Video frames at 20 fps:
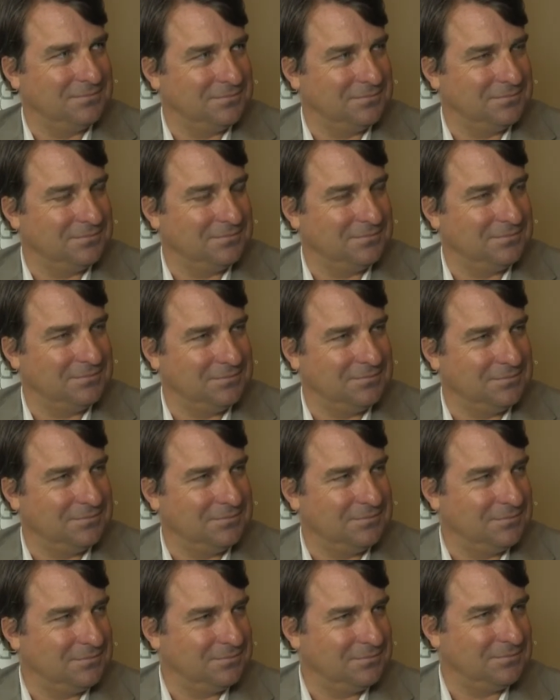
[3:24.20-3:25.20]

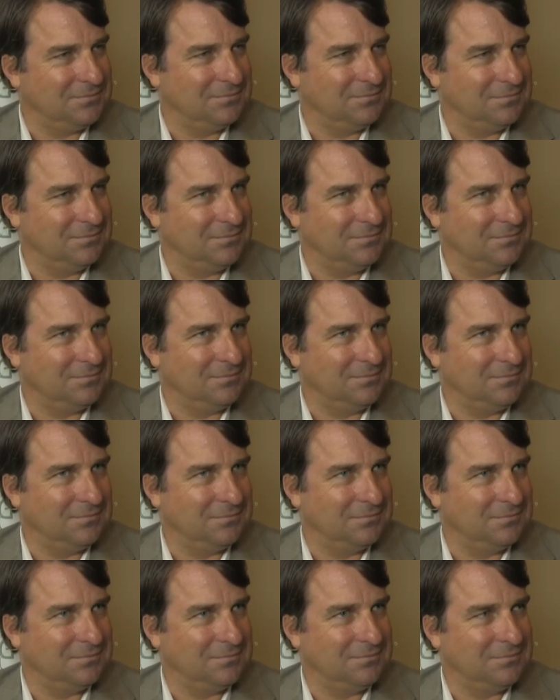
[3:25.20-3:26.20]

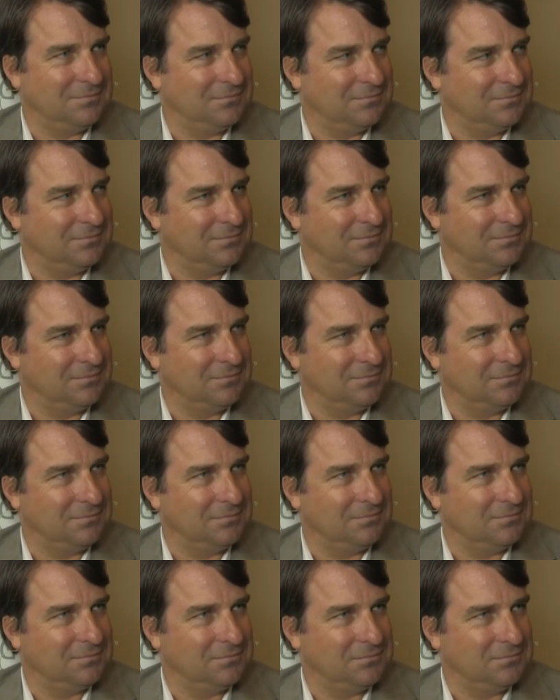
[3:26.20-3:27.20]

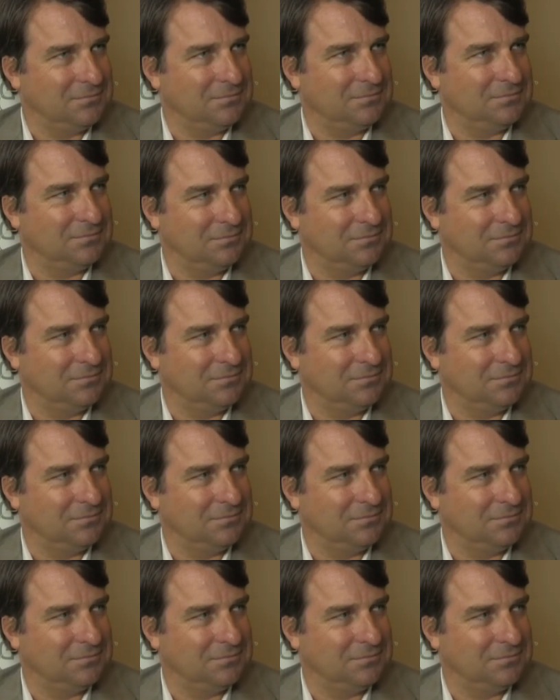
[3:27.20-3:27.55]
This person isn't speaking.